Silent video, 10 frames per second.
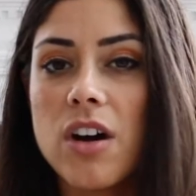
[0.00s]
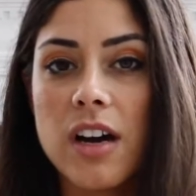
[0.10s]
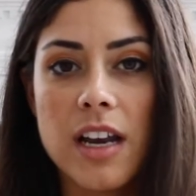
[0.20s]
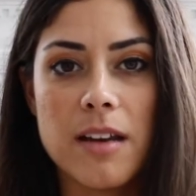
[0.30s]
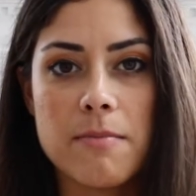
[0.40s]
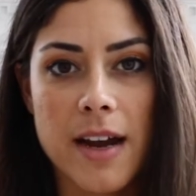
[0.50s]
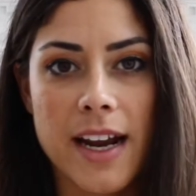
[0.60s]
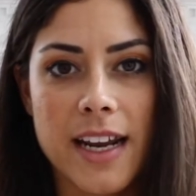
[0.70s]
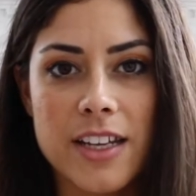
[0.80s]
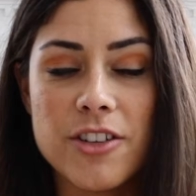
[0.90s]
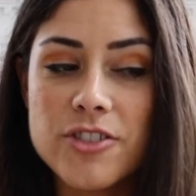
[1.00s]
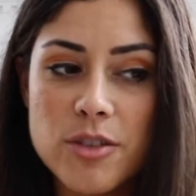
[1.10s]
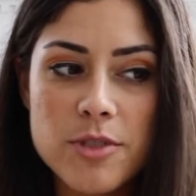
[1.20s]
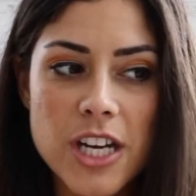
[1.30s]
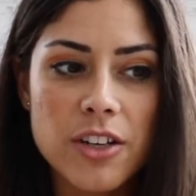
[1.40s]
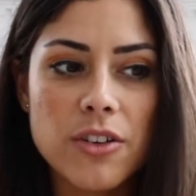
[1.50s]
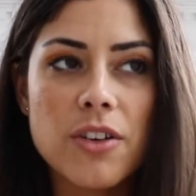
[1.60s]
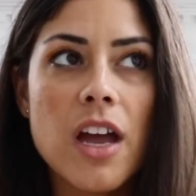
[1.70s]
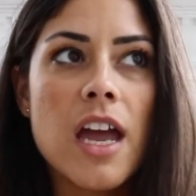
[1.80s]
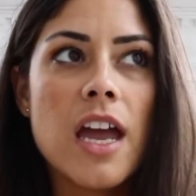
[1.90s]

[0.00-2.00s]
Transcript: on my YouTube channel